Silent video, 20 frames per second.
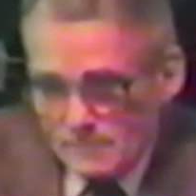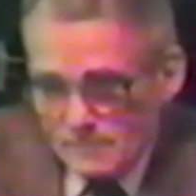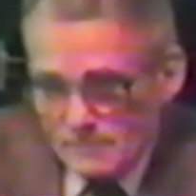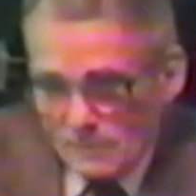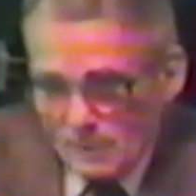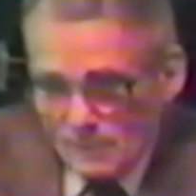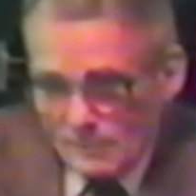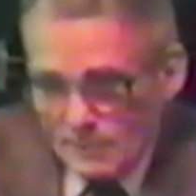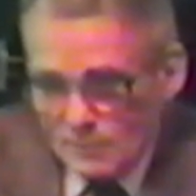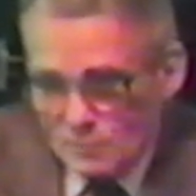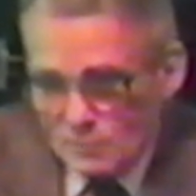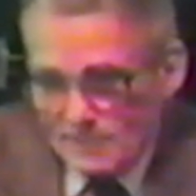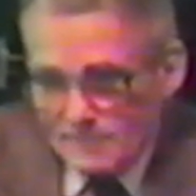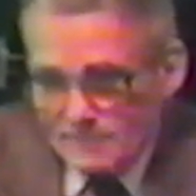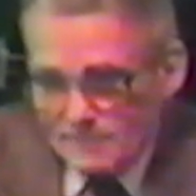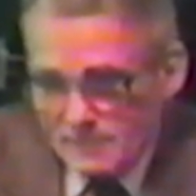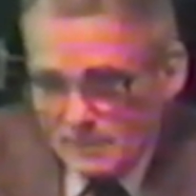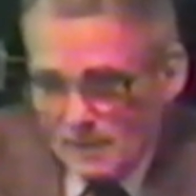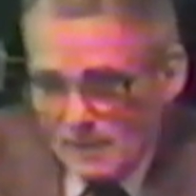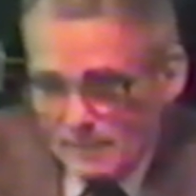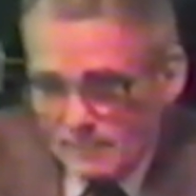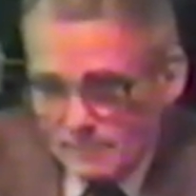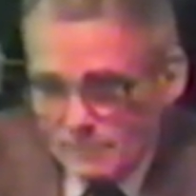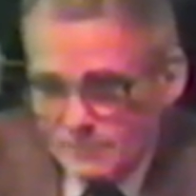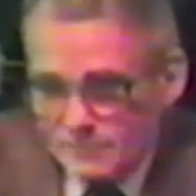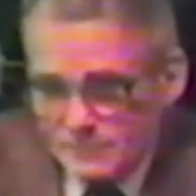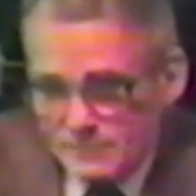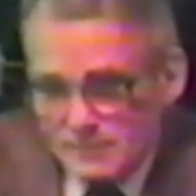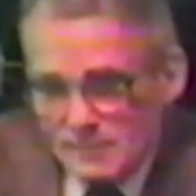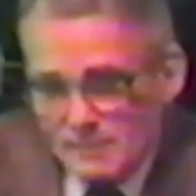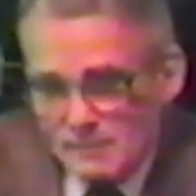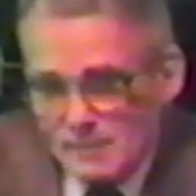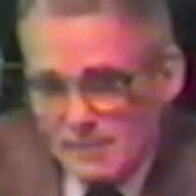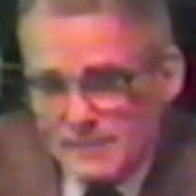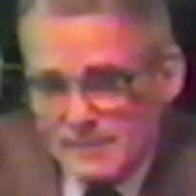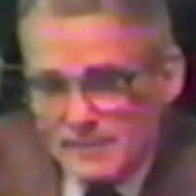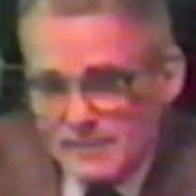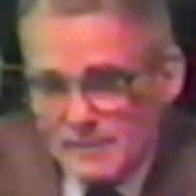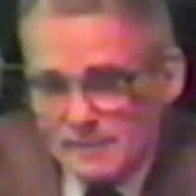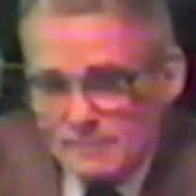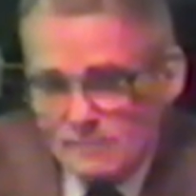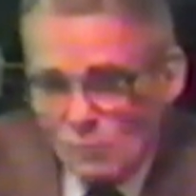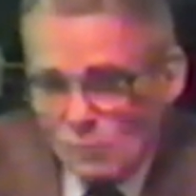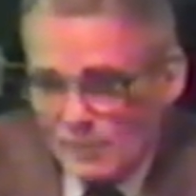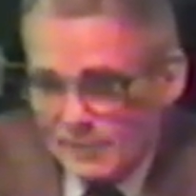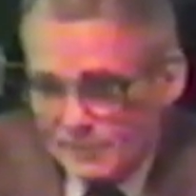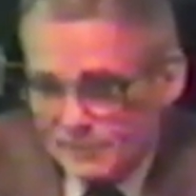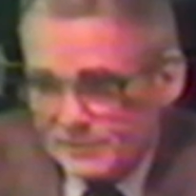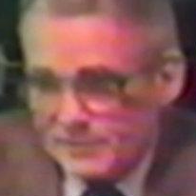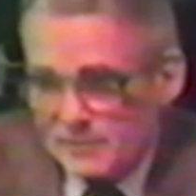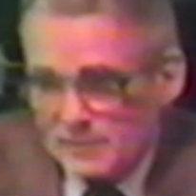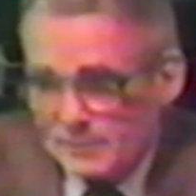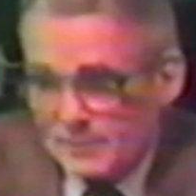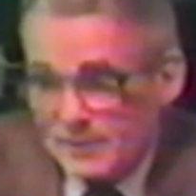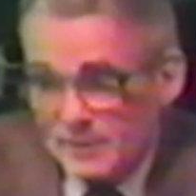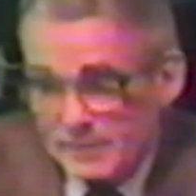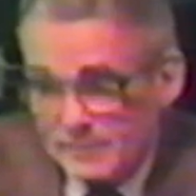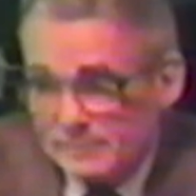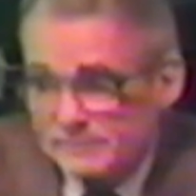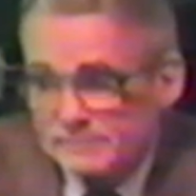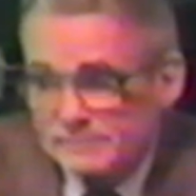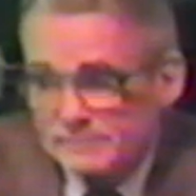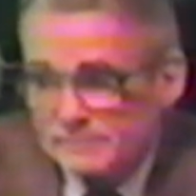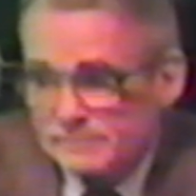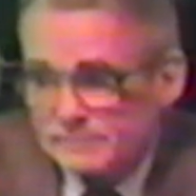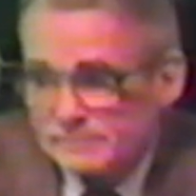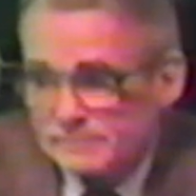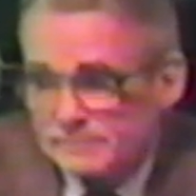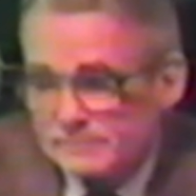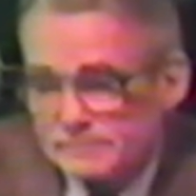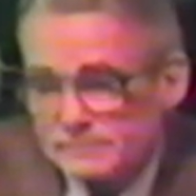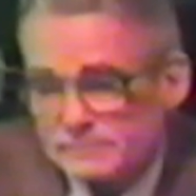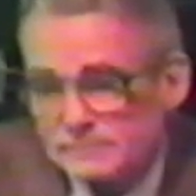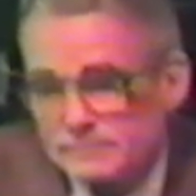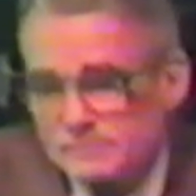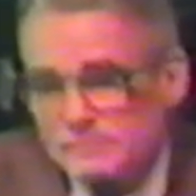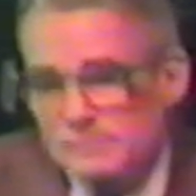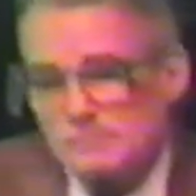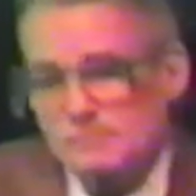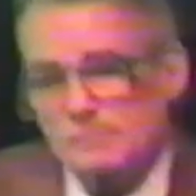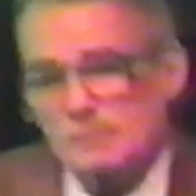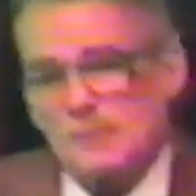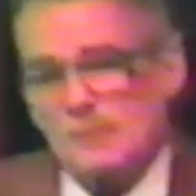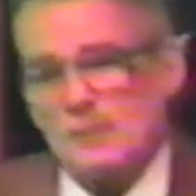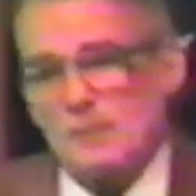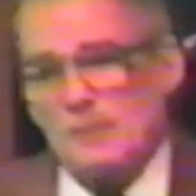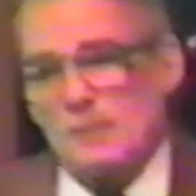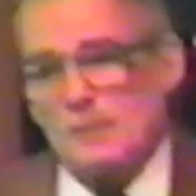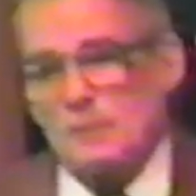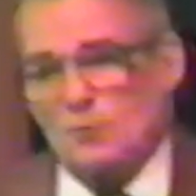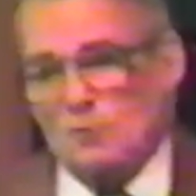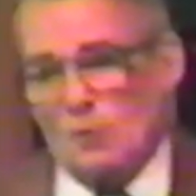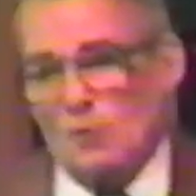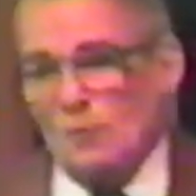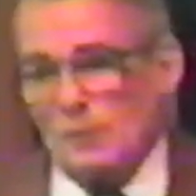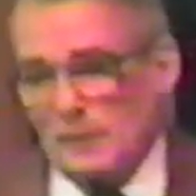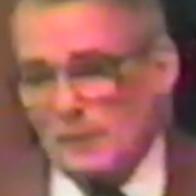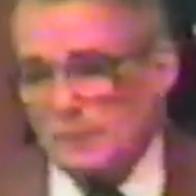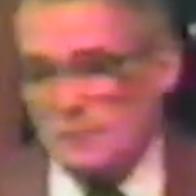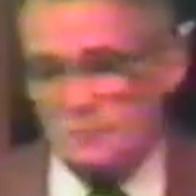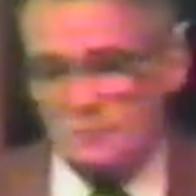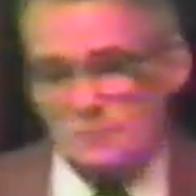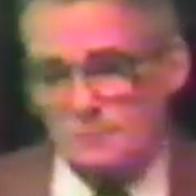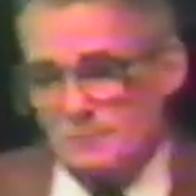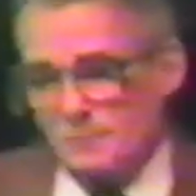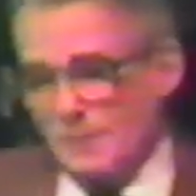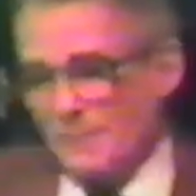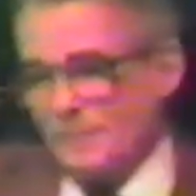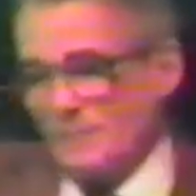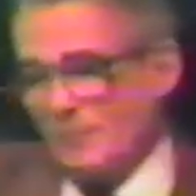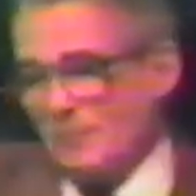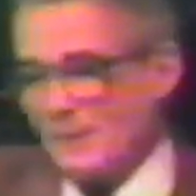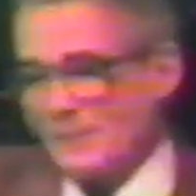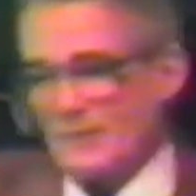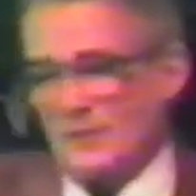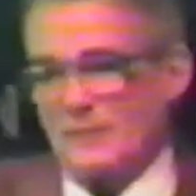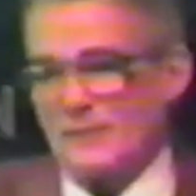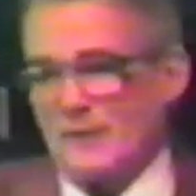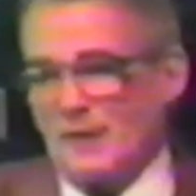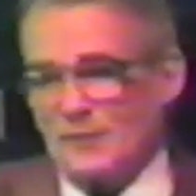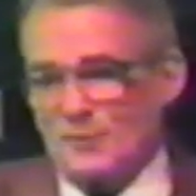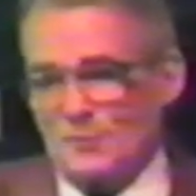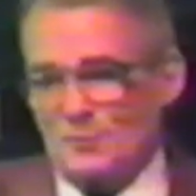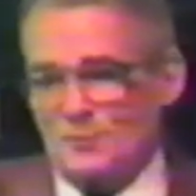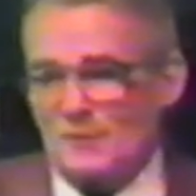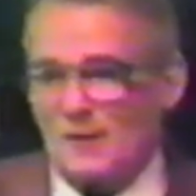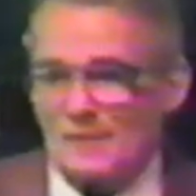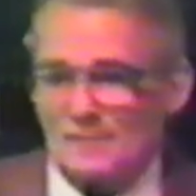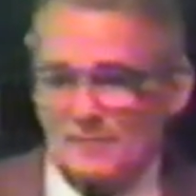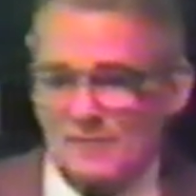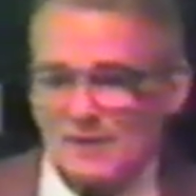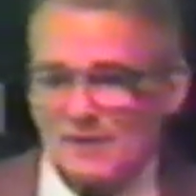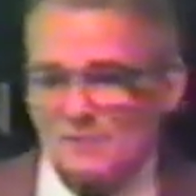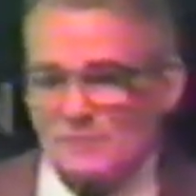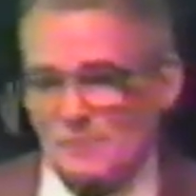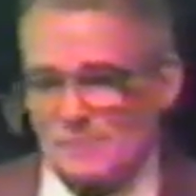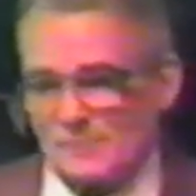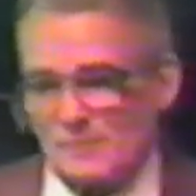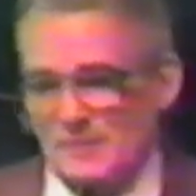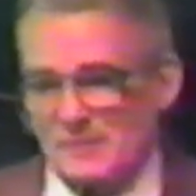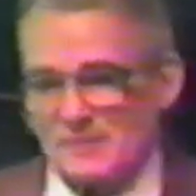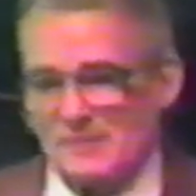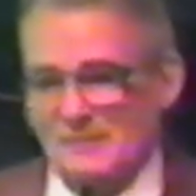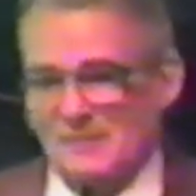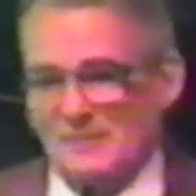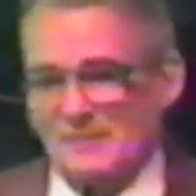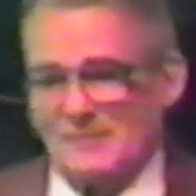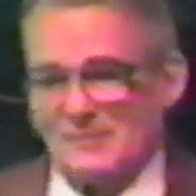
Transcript: It'll be seven times what you got right now. More energy coming in. So there's something coming in there to stop the entropy.